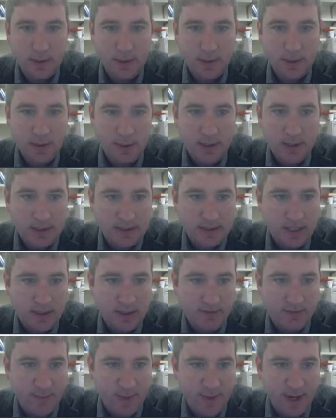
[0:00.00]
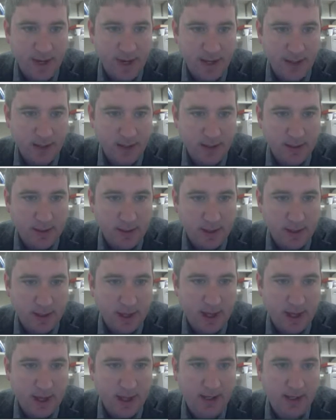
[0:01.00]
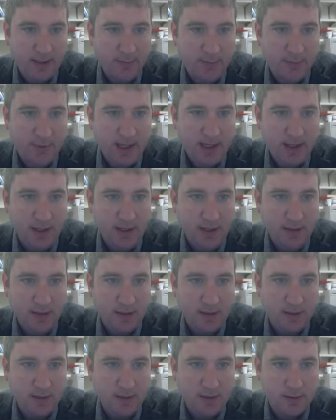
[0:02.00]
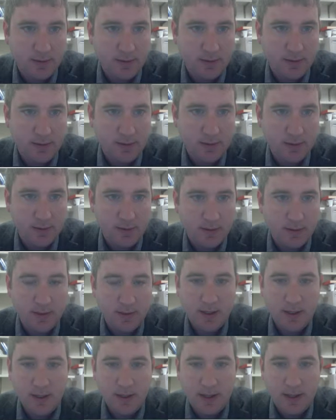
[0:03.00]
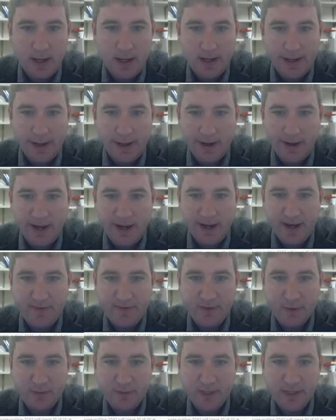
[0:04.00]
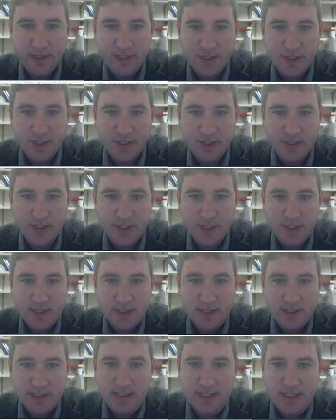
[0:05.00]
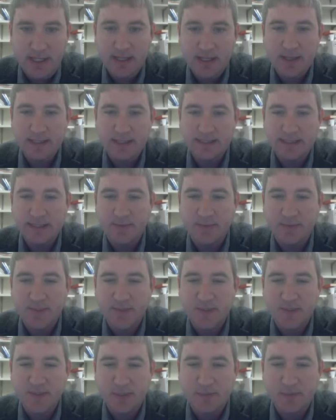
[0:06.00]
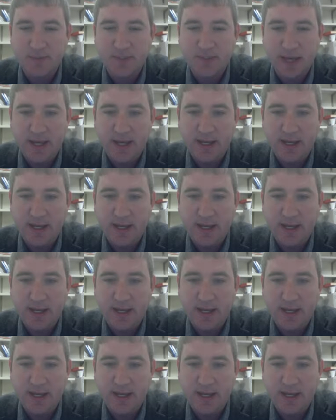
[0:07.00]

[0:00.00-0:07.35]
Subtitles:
instead of my A to B, I now have a region D, and that's some subset